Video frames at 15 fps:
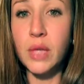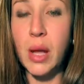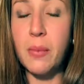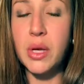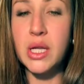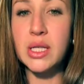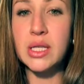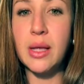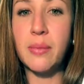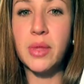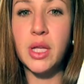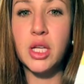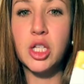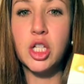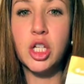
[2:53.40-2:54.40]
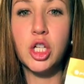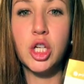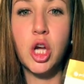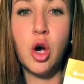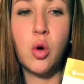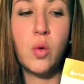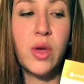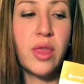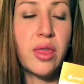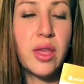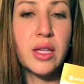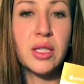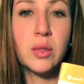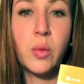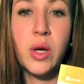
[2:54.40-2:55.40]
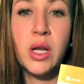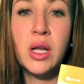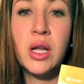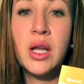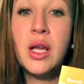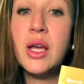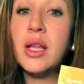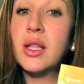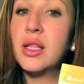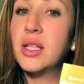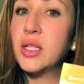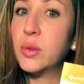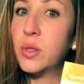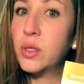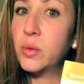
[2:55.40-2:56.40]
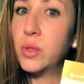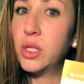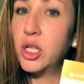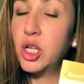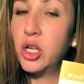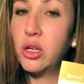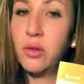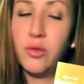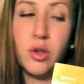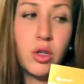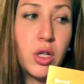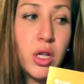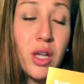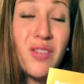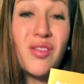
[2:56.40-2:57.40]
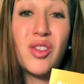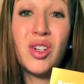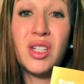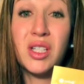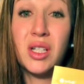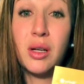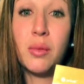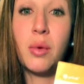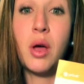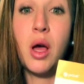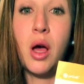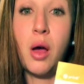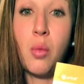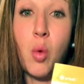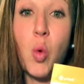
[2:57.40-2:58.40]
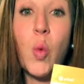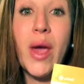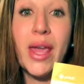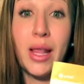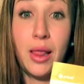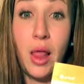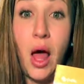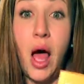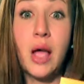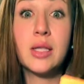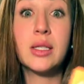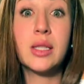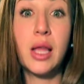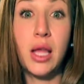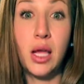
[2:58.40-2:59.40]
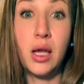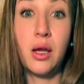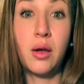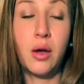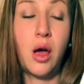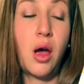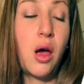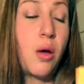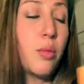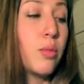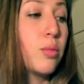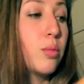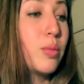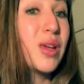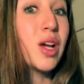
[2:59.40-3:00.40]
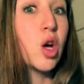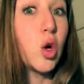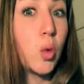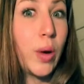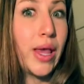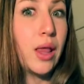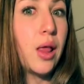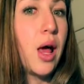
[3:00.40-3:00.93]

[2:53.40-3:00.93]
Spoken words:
but it's something to know with this one. This one's really good if you're looking for some weight loss, like bigger weight